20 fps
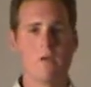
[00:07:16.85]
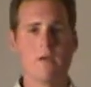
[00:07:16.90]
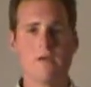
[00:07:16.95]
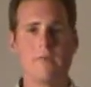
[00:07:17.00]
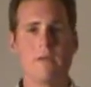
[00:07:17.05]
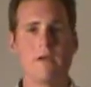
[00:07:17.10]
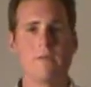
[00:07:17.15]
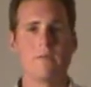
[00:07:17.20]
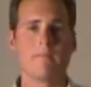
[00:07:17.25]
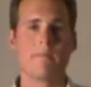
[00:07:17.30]
They'll
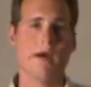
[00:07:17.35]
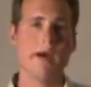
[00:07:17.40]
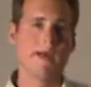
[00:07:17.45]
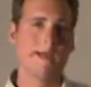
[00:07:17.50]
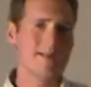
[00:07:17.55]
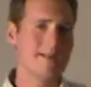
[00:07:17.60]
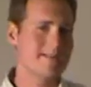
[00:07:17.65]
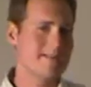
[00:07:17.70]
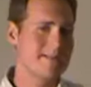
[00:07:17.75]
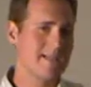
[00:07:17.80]
be able to buy
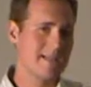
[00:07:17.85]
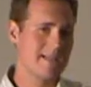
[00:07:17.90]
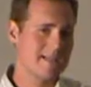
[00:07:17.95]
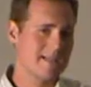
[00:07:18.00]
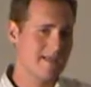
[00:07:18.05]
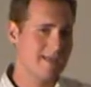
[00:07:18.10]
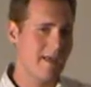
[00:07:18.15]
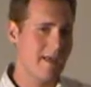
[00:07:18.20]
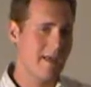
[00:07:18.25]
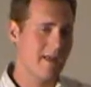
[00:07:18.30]
a ticket
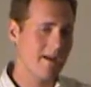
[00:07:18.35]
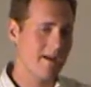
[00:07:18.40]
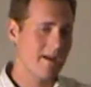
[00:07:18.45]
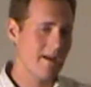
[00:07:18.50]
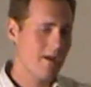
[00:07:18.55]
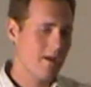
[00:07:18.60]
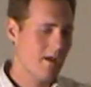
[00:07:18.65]
to that,